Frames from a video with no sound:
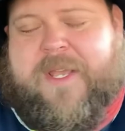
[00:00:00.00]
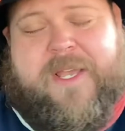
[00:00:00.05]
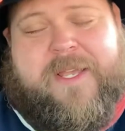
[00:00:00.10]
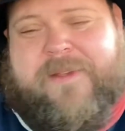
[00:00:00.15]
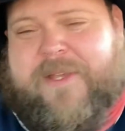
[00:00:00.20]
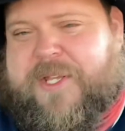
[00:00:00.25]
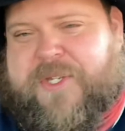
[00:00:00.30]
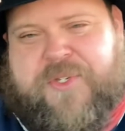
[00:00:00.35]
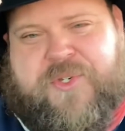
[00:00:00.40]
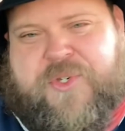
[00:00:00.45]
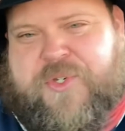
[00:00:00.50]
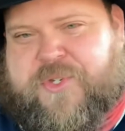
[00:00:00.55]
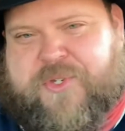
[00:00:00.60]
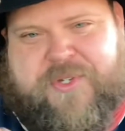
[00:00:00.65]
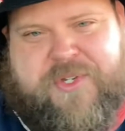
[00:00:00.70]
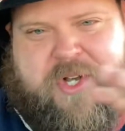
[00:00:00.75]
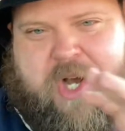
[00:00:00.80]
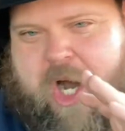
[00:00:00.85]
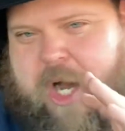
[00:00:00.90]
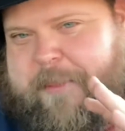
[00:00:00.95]
it's just
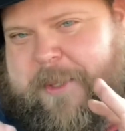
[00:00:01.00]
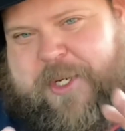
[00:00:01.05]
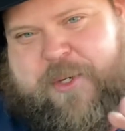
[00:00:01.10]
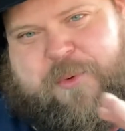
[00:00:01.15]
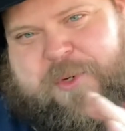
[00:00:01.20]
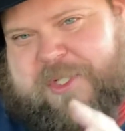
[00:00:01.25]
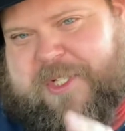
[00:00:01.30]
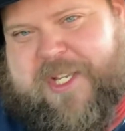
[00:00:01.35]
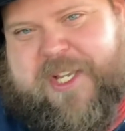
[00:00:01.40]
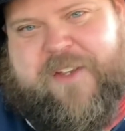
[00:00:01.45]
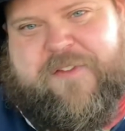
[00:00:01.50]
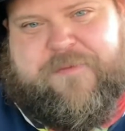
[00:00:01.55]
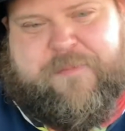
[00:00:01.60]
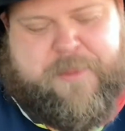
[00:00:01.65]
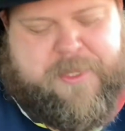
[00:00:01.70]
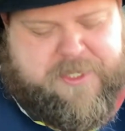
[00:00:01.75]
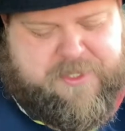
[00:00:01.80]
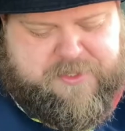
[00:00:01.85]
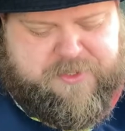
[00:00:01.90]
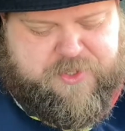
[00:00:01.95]
comic relief
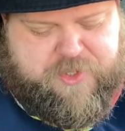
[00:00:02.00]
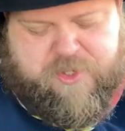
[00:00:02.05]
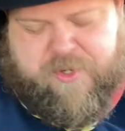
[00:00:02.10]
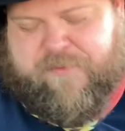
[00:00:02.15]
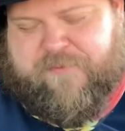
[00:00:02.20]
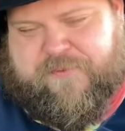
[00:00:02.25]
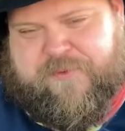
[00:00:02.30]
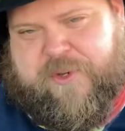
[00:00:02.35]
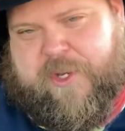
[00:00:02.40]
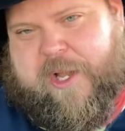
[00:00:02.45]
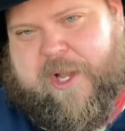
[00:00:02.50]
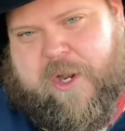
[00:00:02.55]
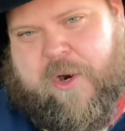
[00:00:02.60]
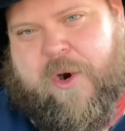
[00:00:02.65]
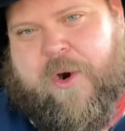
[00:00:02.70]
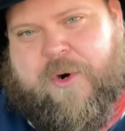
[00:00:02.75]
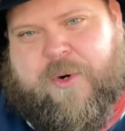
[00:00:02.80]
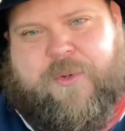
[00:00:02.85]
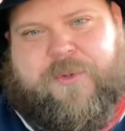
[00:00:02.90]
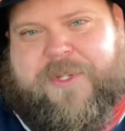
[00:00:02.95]
because, you know, you got
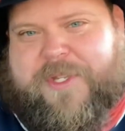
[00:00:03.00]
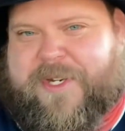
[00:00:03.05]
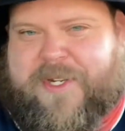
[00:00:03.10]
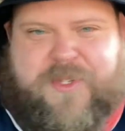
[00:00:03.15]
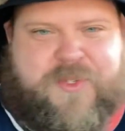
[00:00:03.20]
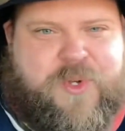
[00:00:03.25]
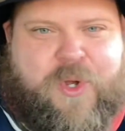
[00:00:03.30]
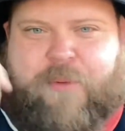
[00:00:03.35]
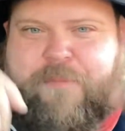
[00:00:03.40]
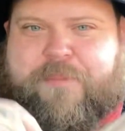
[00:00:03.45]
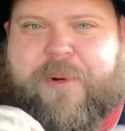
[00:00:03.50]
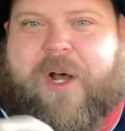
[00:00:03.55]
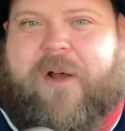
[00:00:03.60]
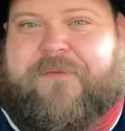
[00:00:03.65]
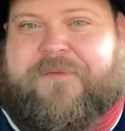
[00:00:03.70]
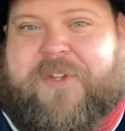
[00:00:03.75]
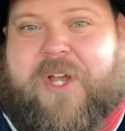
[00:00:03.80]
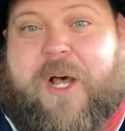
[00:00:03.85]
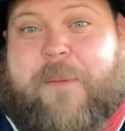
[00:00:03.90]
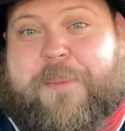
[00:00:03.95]
Arnold and he's all
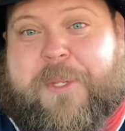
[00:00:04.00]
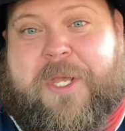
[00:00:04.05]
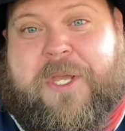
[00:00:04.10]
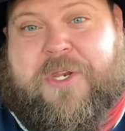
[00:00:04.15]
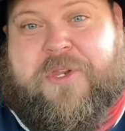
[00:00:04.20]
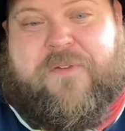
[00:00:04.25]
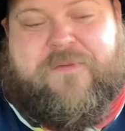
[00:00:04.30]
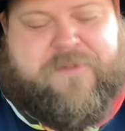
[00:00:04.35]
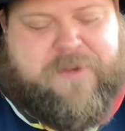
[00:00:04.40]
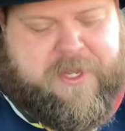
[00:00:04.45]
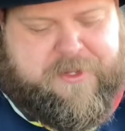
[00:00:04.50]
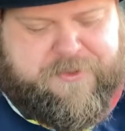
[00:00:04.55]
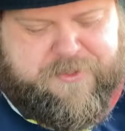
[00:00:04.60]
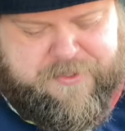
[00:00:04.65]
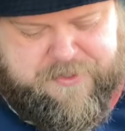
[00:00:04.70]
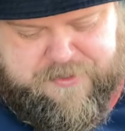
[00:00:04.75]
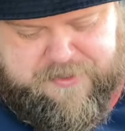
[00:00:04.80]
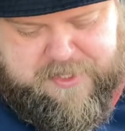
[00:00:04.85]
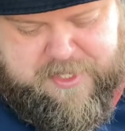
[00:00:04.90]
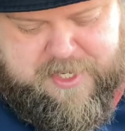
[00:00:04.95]
buffed up, and you've got
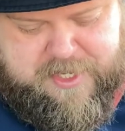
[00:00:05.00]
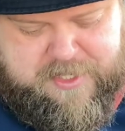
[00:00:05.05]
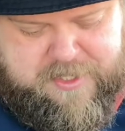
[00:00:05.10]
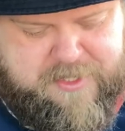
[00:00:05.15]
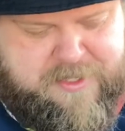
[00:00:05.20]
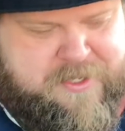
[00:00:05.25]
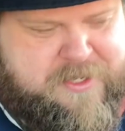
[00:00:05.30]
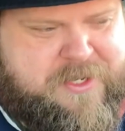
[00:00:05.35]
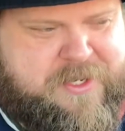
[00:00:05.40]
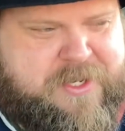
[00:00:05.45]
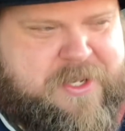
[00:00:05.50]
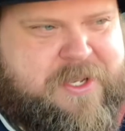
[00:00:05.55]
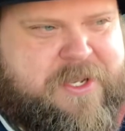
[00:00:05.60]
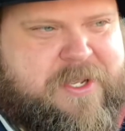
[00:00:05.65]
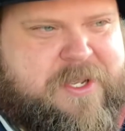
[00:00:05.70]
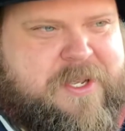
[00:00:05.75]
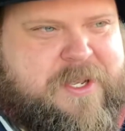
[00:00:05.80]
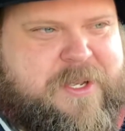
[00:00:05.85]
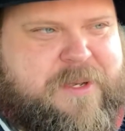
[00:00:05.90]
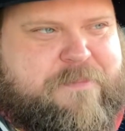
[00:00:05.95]
this, like,
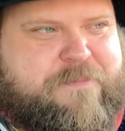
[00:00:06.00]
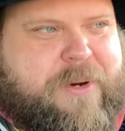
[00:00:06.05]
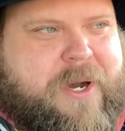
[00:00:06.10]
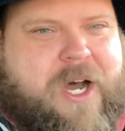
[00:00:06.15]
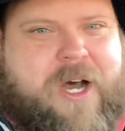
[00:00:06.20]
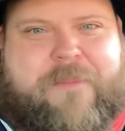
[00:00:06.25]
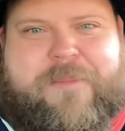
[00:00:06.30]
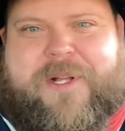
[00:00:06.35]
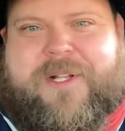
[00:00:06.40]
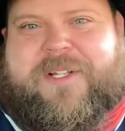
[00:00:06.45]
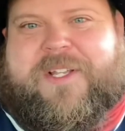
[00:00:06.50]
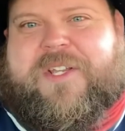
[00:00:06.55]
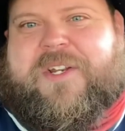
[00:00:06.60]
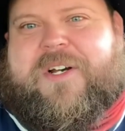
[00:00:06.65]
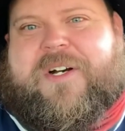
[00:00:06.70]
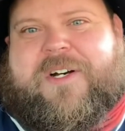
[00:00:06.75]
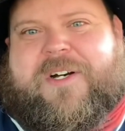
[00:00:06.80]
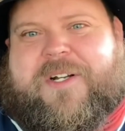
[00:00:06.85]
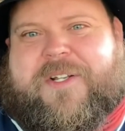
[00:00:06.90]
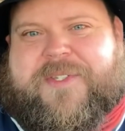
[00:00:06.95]
pot-bellied
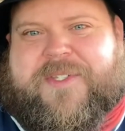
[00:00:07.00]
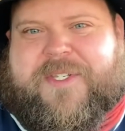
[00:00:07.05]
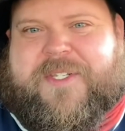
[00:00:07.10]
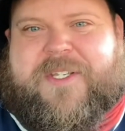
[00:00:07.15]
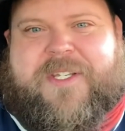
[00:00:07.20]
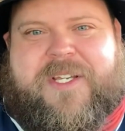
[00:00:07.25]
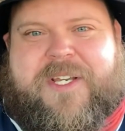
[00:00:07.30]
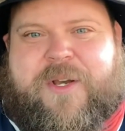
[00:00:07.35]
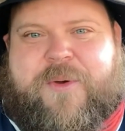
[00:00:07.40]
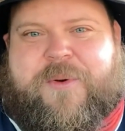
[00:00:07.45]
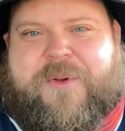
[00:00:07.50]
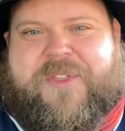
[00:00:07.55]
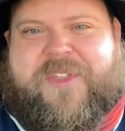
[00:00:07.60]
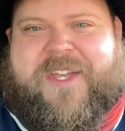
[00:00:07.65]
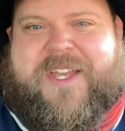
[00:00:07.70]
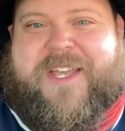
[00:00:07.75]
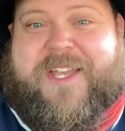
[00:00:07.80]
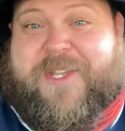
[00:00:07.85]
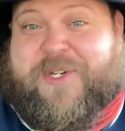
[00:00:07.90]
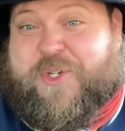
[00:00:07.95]
Aussie with a
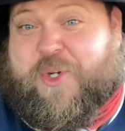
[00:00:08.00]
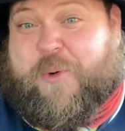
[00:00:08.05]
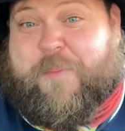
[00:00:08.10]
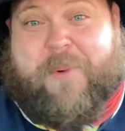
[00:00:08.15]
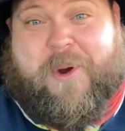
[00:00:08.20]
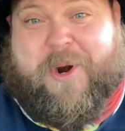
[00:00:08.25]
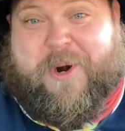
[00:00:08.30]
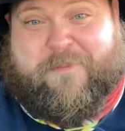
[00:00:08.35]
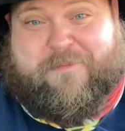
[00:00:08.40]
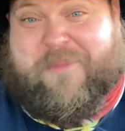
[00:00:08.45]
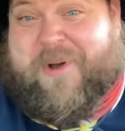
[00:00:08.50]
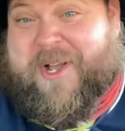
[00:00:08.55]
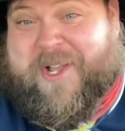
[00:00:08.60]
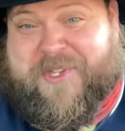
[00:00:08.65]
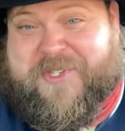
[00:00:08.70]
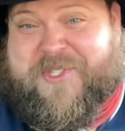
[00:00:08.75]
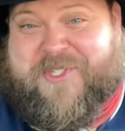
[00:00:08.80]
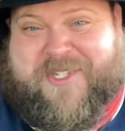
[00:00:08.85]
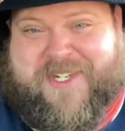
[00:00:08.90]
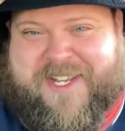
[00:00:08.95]
handlebar
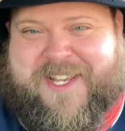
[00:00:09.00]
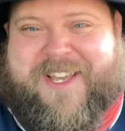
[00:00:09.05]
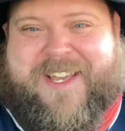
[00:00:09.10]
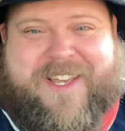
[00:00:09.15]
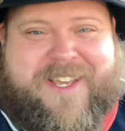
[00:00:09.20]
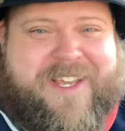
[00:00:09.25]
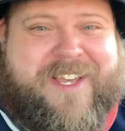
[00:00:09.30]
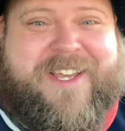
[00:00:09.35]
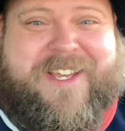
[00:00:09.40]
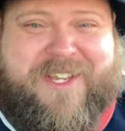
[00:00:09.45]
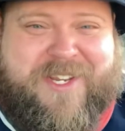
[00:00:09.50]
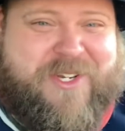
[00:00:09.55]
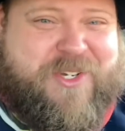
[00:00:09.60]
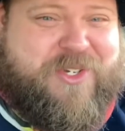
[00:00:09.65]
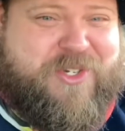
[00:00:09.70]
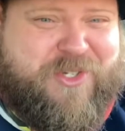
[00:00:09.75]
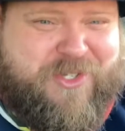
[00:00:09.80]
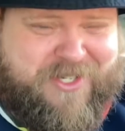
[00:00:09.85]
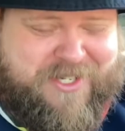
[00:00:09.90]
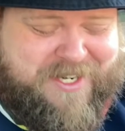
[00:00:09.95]

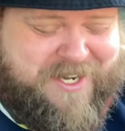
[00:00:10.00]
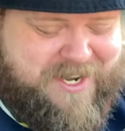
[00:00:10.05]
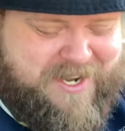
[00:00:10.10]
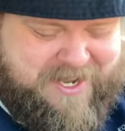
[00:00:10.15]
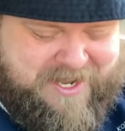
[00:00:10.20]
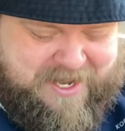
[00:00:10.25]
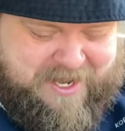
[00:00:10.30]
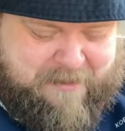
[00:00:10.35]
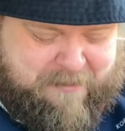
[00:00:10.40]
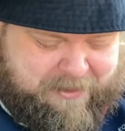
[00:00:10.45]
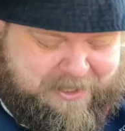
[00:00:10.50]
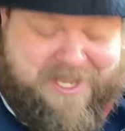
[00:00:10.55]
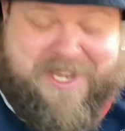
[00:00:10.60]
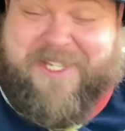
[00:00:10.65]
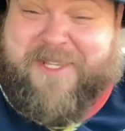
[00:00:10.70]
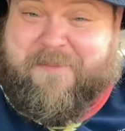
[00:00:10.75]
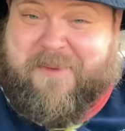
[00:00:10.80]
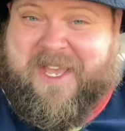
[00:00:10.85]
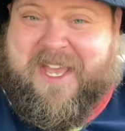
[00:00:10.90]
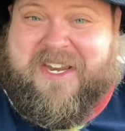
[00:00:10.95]
mustache
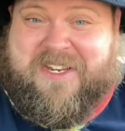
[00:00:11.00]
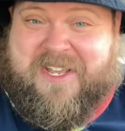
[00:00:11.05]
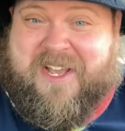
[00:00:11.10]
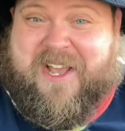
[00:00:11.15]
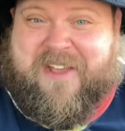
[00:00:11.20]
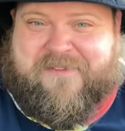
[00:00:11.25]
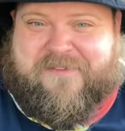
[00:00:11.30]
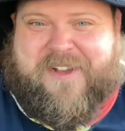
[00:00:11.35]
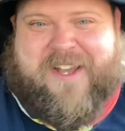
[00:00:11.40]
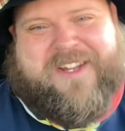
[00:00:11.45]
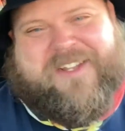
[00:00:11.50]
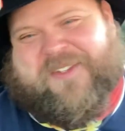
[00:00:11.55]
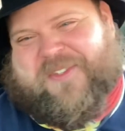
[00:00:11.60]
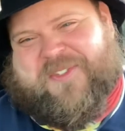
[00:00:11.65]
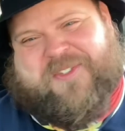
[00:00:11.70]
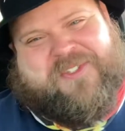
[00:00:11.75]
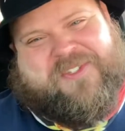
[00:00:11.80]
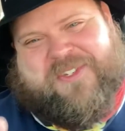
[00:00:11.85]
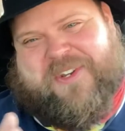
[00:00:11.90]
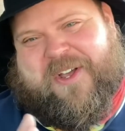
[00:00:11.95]
playing the bad guy fight.
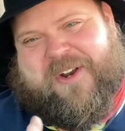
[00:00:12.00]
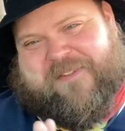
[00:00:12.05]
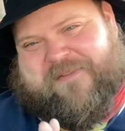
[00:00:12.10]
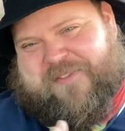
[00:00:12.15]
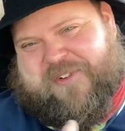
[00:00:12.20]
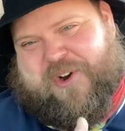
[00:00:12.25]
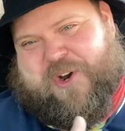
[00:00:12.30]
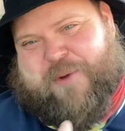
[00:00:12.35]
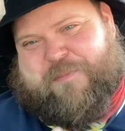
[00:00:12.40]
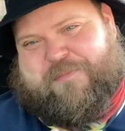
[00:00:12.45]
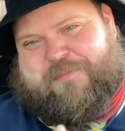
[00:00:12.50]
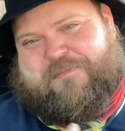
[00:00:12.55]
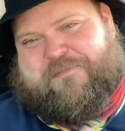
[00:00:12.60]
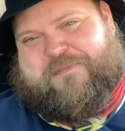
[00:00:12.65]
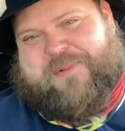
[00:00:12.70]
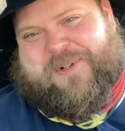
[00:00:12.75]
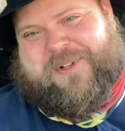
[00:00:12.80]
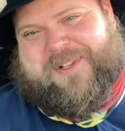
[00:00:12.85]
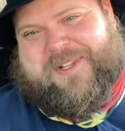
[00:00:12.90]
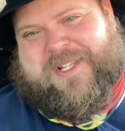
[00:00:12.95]
It's not a very
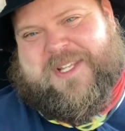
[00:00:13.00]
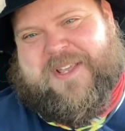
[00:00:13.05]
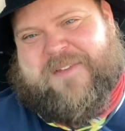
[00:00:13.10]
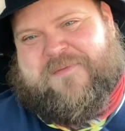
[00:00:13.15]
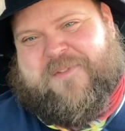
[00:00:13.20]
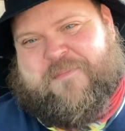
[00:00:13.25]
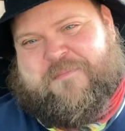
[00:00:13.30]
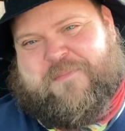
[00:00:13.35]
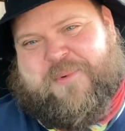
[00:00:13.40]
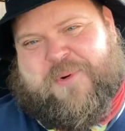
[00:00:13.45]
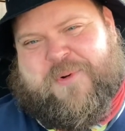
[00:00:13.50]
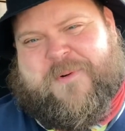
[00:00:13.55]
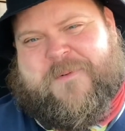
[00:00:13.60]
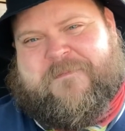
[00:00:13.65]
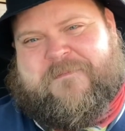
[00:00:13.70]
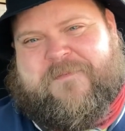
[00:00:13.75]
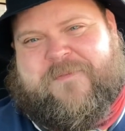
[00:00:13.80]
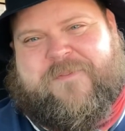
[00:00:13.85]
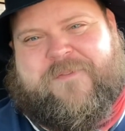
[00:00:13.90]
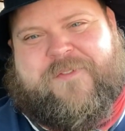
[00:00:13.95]
believable
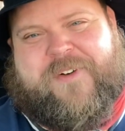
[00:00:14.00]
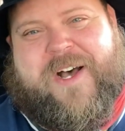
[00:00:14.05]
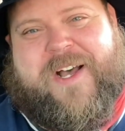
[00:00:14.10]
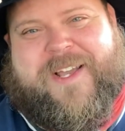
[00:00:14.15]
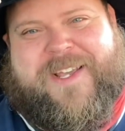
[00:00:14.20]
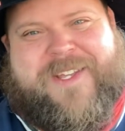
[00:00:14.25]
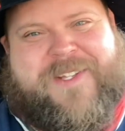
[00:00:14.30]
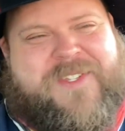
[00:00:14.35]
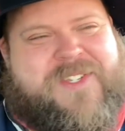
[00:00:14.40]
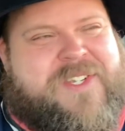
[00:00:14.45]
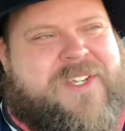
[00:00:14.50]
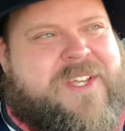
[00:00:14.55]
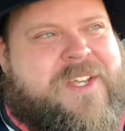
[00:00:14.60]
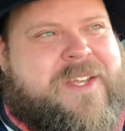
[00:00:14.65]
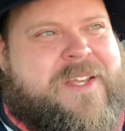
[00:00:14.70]
fight.